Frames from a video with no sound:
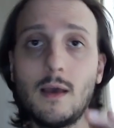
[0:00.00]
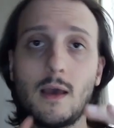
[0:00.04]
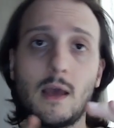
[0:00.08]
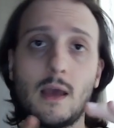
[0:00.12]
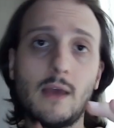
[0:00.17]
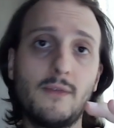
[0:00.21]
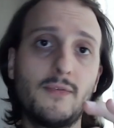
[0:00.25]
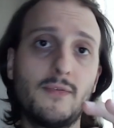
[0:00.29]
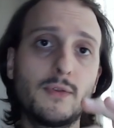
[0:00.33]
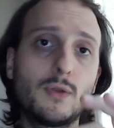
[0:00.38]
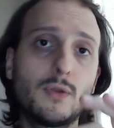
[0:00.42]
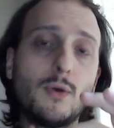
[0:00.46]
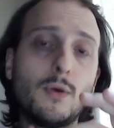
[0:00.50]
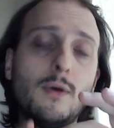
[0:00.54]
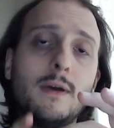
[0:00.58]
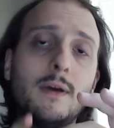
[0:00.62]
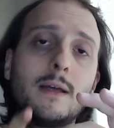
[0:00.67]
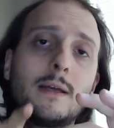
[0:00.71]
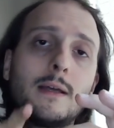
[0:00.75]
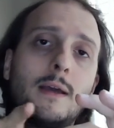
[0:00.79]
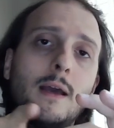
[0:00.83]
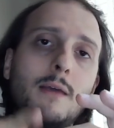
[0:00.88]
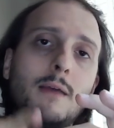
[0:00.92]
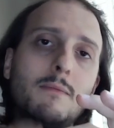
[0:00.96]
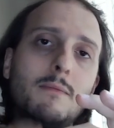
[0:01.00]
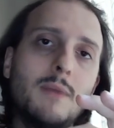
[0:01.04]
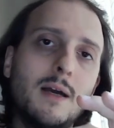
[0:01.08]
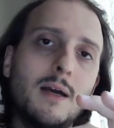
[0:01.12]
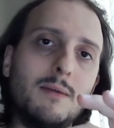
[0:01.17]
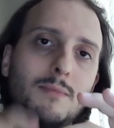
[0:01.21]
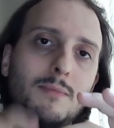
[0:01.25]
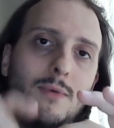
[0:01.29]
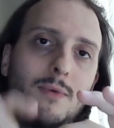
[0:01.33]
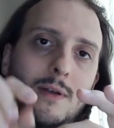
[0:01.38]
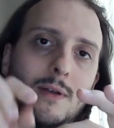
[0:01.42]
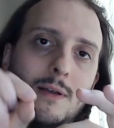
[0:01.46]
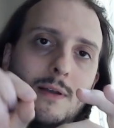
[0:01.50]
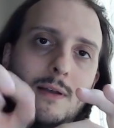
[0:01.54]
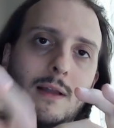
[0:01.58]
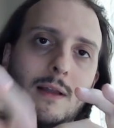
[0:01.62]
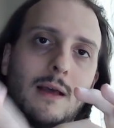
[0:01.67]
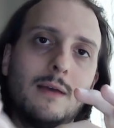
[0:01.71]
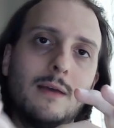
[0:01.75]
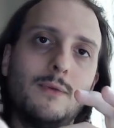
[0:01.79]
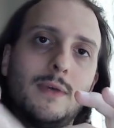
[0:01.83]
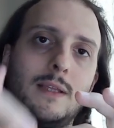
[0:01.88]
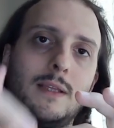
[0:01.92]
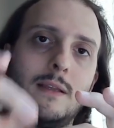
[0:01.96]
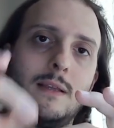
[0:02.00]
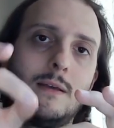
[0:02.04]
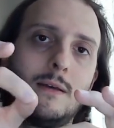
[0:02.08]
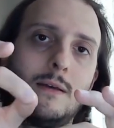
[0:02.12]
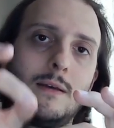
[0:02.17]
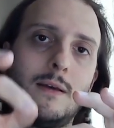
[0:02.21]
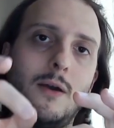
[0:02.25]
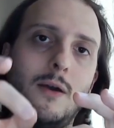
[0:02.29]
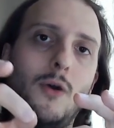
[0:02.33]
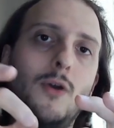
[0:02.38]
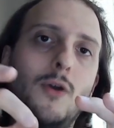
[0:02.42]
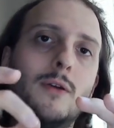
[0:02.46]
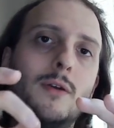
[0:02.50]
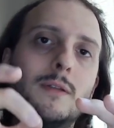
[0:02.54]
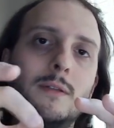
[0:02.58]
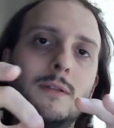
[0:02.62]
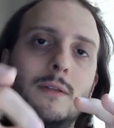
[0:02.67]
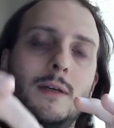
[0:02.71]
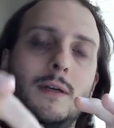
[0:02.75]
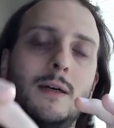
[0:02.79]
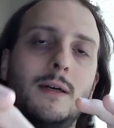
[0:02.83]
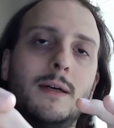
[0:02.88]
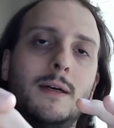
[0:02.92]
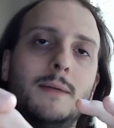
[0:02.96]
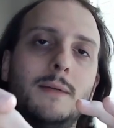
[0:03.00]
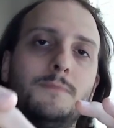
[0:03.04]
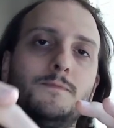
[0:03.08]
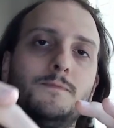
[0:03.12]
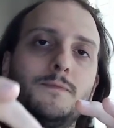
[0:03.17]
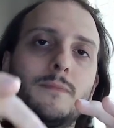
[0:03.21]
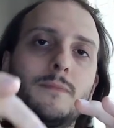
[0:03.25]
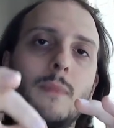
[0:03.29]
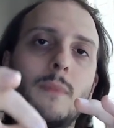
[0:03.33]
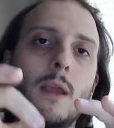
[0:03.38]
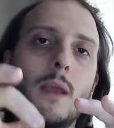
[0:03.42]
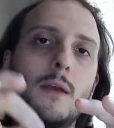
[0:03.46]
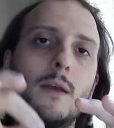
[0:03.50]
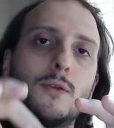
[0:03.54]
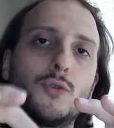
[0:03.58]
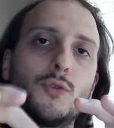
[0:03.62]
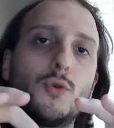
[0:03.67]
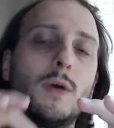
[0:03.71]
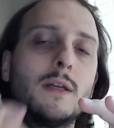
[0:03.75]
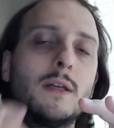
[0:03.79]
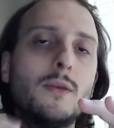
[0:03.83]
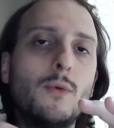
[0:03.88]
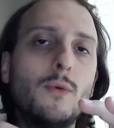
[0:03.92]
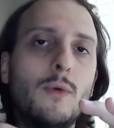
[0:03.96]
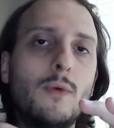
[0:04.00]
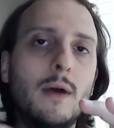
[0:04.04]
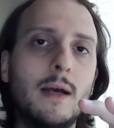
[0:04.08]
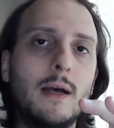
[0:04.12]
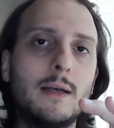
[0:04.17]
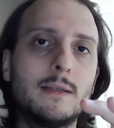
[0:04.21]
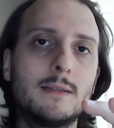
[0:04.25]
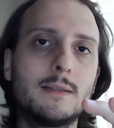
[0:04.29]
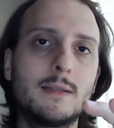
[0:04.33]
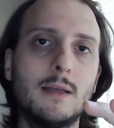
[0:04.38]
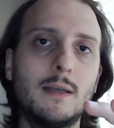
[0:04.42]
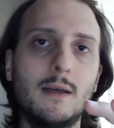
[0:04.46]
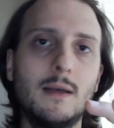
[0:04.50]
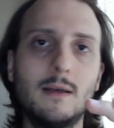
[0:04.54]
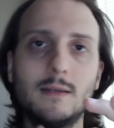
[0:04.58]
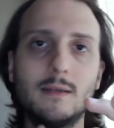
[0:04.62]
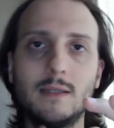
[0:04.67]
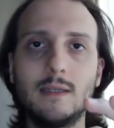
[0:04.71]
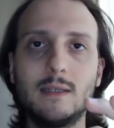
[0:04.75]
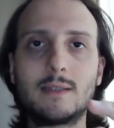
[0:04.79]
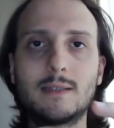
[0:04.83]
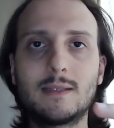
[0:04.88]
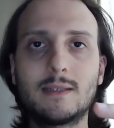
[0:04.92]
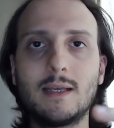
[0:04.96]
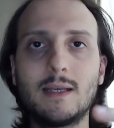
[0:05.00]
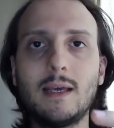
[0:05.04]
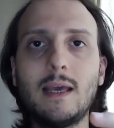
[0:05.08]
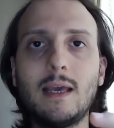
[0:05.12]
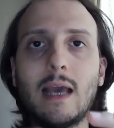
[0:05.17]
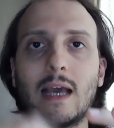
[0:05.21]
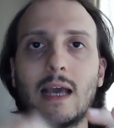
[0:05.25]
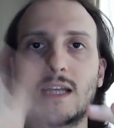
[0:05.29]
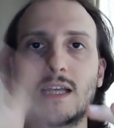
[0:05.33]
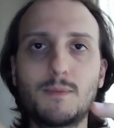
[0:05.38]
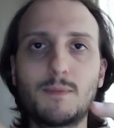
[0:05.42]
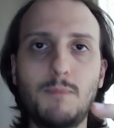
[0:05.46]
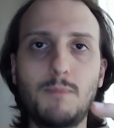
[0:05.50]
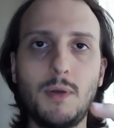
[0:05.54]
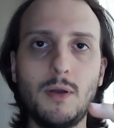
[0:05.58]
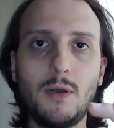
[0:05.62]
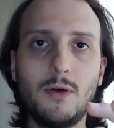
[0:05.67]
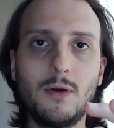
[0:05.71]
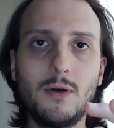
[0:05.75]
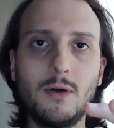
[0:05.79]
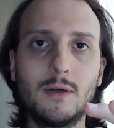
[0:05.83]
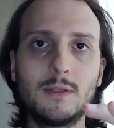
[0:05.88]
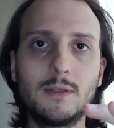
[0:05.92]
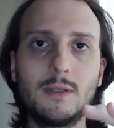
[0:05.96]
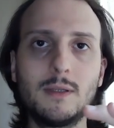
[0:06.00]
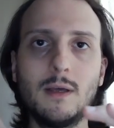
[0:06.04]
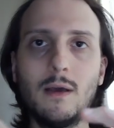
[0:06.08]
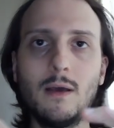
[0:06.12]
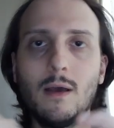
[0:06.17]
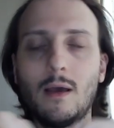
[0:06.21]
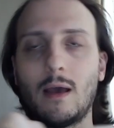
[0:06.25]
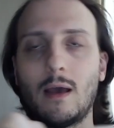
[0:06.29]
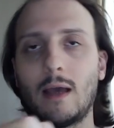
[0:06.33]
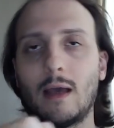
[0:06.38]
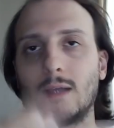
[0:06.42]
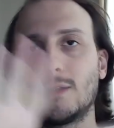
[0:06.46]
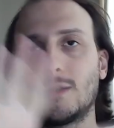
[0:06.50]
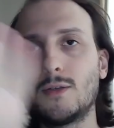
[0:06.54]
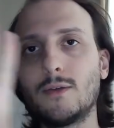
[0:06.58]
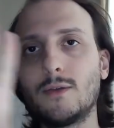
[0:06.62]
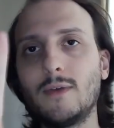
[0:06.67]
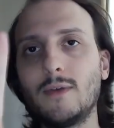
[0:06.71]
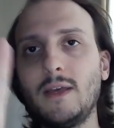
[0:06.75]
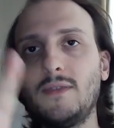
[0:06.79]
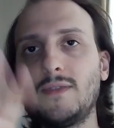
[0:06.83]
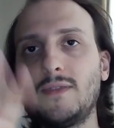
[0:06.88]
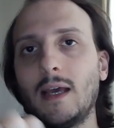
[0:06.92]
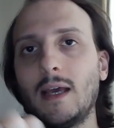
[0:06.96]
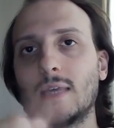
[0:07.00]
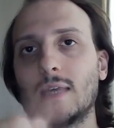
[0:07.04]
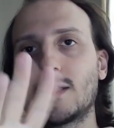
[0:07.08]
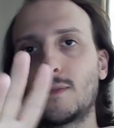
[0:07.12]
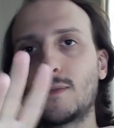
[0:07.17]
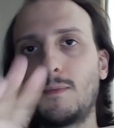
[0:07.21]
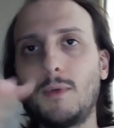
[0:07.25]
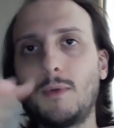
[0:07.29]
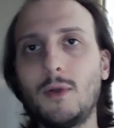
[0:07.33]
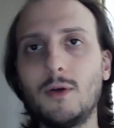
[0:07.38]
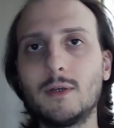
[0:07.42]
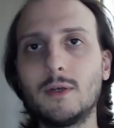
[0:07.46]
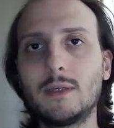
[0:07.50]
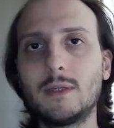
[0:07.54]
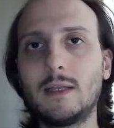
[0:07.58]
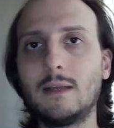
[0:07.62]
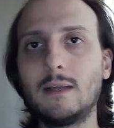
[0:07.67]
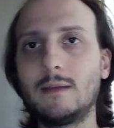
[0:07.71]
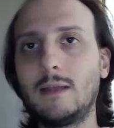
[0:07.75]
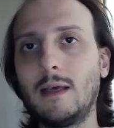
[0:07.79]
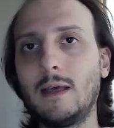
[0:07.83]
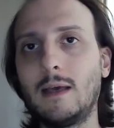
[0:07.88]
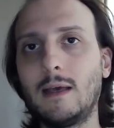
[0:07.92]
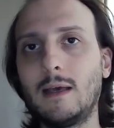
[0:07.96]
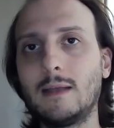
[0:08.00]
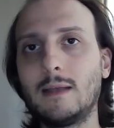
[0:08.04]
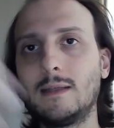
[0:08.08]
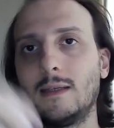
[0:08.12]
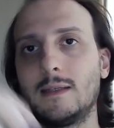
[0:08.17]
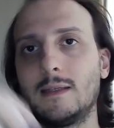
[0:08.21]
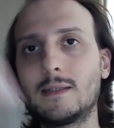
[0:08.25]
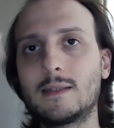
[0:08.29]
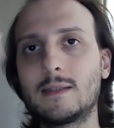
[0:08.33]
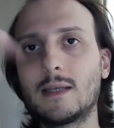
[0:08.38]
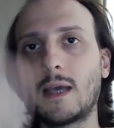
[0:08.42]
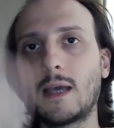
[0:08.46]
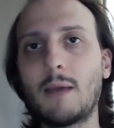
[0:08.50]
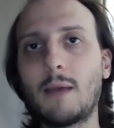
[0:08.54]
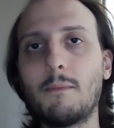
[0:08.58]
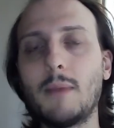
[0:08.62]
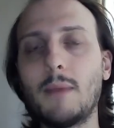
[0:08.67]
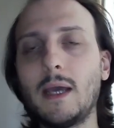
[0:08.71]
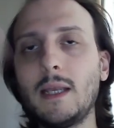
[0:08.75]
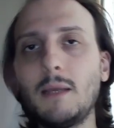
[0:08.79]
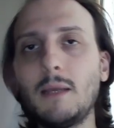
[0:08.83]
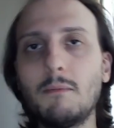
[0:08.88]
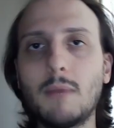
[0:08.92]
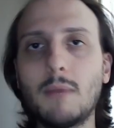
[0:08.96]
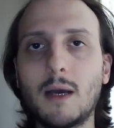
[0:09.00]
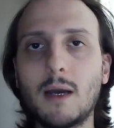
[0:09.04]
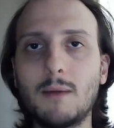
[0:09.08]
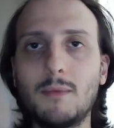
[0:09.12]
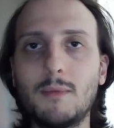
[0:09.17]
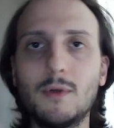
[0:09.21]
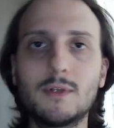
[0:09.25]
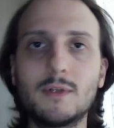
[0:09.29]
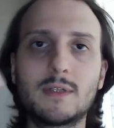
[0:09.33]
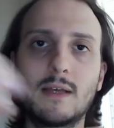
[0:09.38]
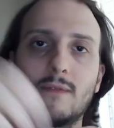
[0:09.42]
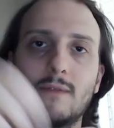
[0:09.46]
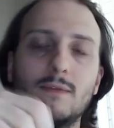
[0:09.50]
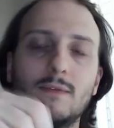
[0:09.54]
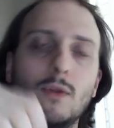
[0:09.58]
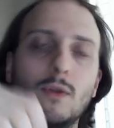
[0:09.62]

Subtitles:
If you throw a green bubble on the two other ones, these three explode, and so if they explode, these remaining bubbles have no